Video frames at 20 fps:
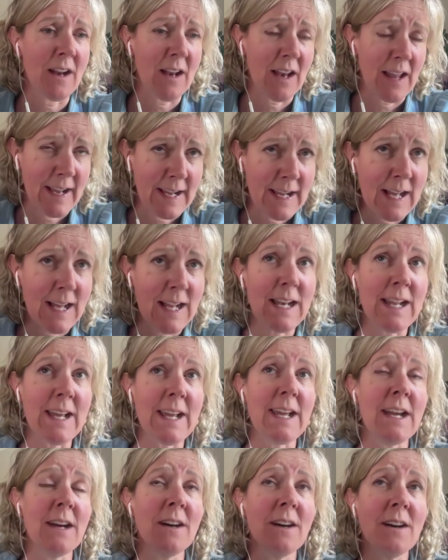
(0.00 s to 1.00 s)
like
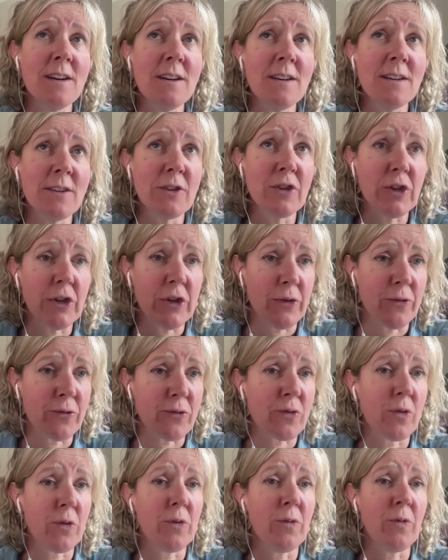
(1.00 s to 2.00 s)
clear,
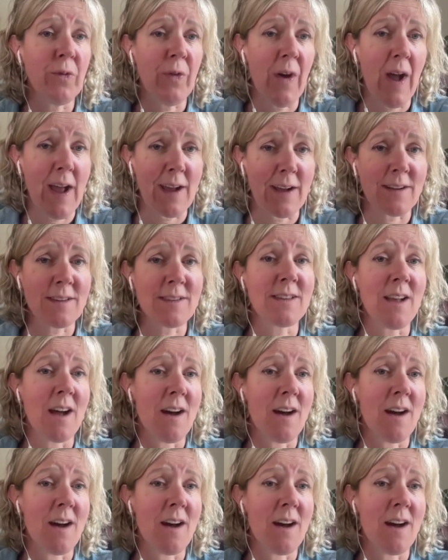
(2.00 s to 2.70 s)
neutral facts.